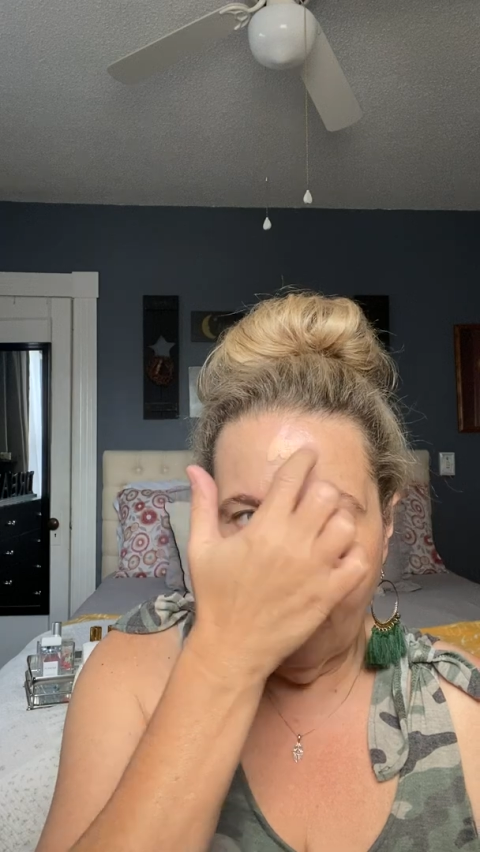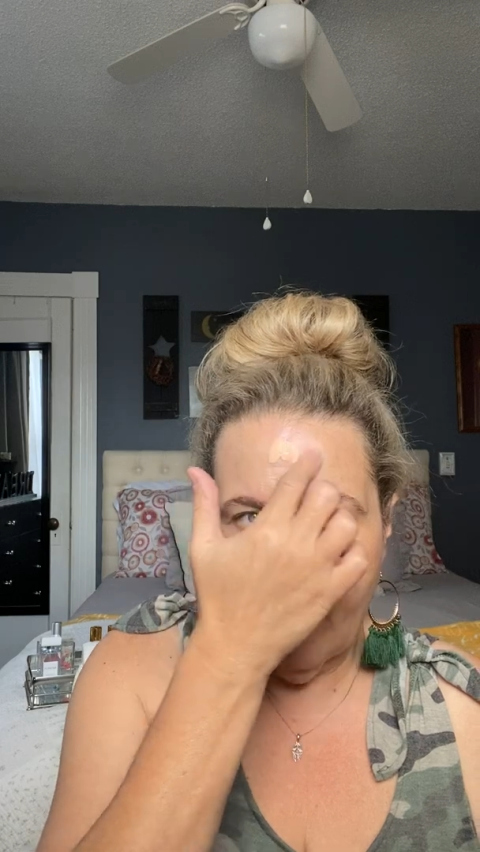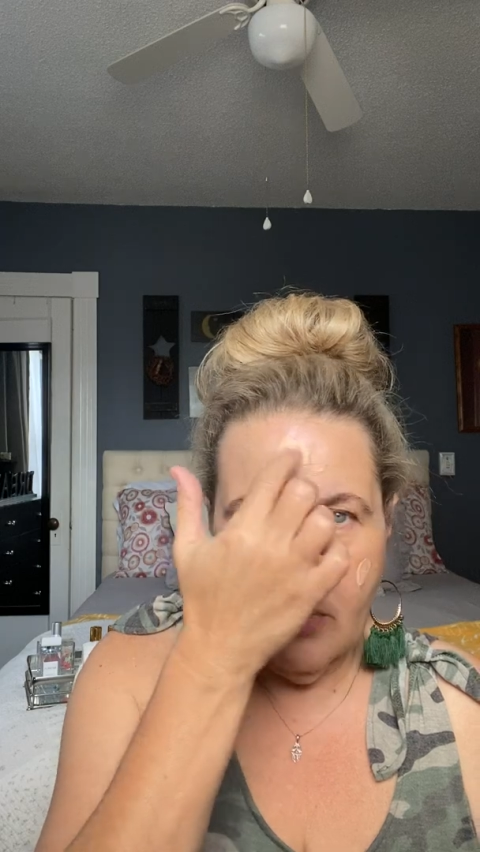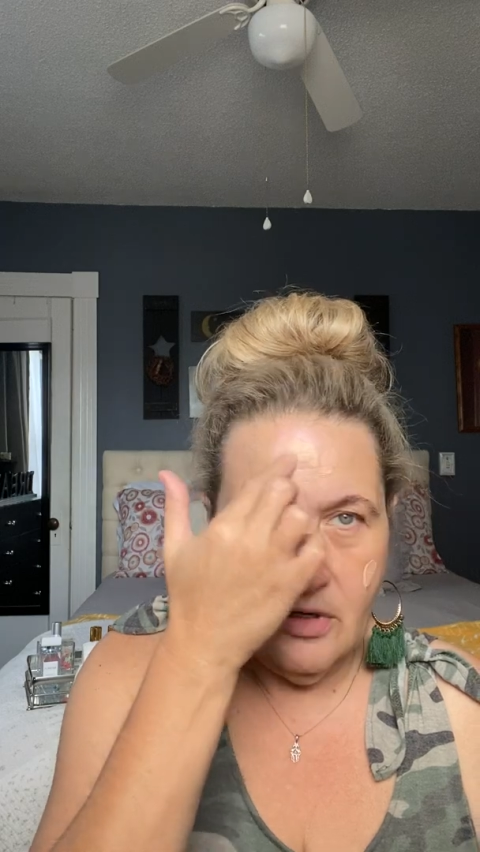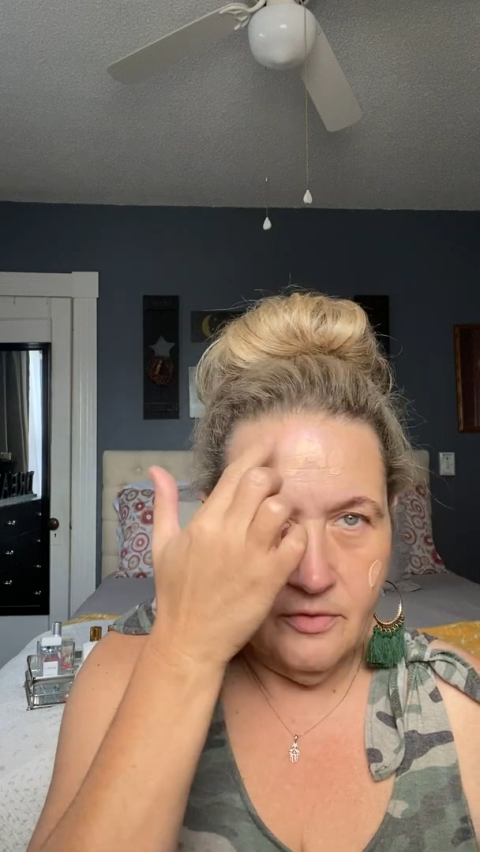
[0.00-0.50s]

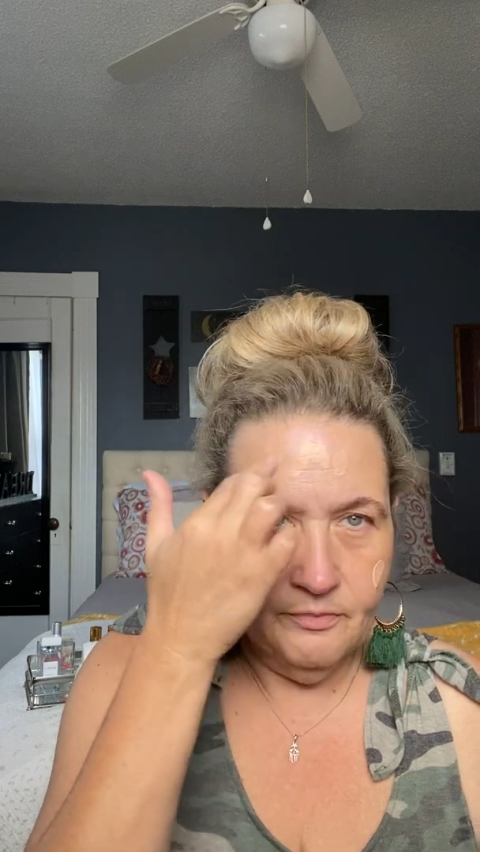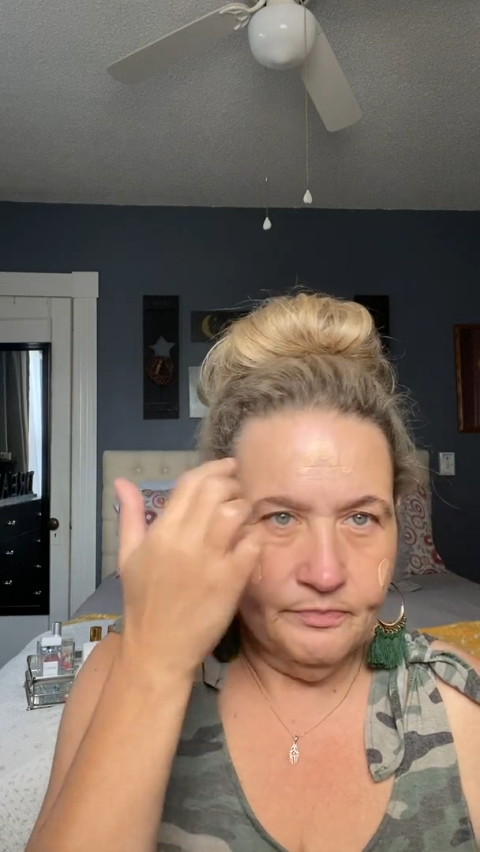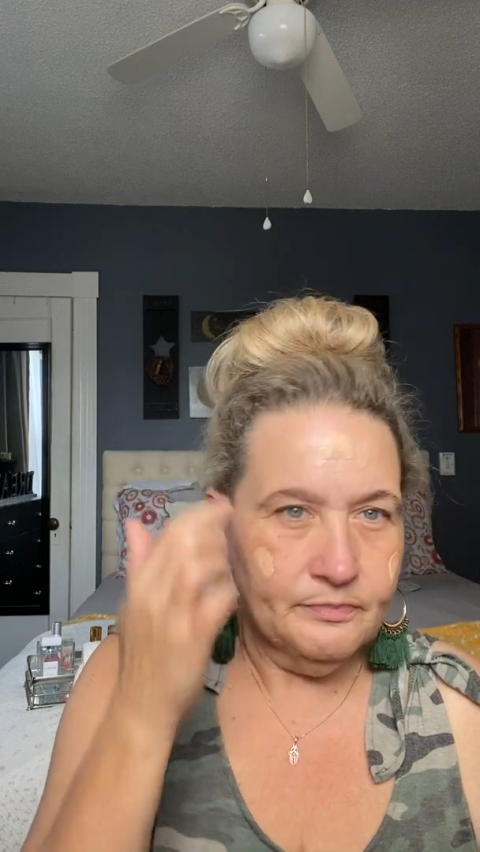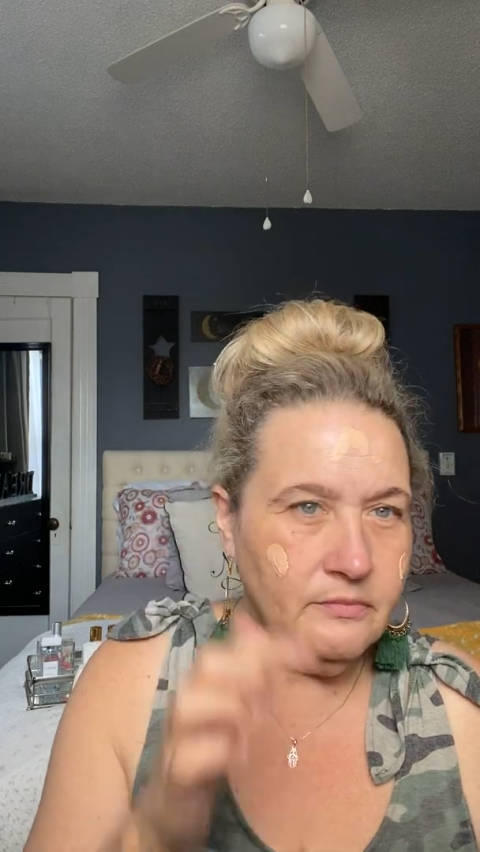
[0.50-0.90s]
balm.